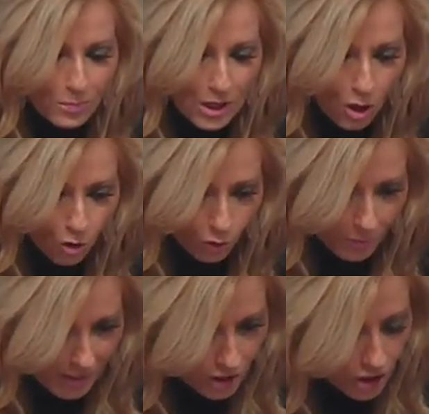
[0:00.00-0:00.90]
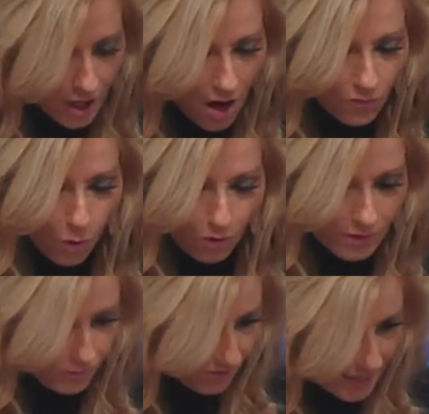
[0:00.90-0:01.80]
pilgrimage for the
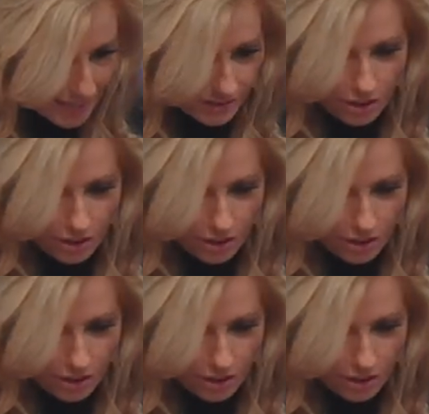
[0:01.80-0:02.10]
feast.